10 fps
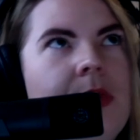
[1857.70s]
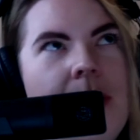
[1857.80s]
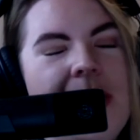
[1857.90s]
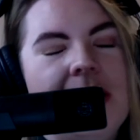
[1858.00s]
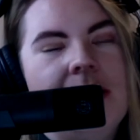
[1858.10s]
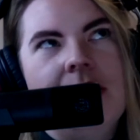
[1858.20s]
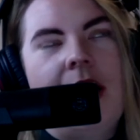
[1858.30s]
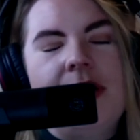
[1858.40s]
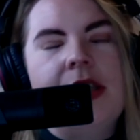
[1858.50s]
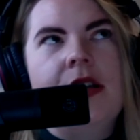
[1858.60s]
I mean,
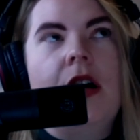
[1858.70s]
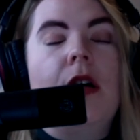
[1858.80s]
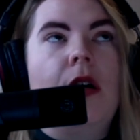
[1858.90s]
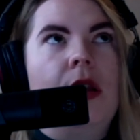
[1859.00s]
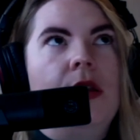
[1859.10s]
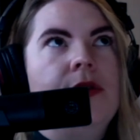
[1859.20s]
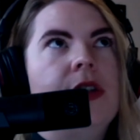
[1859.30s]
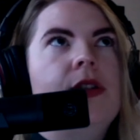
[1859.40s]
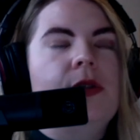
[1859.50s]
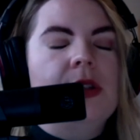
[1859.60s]
obviously not all of
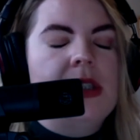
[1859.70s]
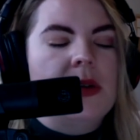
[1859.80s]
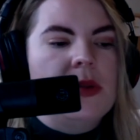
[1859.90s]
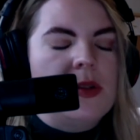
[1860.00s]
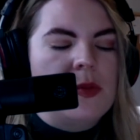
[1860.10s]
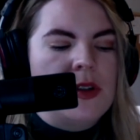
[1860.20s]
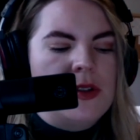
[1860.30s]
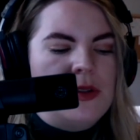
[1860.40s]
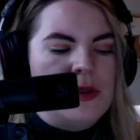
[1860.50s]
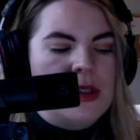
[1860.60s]
the students. There were some good
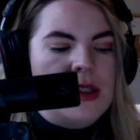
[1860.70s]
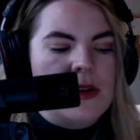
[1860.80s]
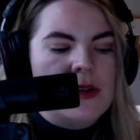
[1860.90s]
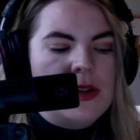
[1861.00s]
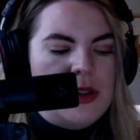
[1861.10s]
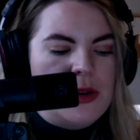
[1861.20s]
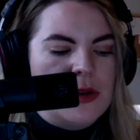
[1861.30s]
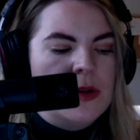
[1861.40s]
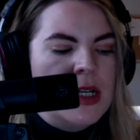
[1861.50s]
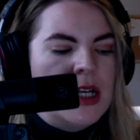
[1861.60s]
students there
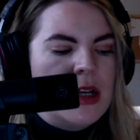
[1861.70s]
too,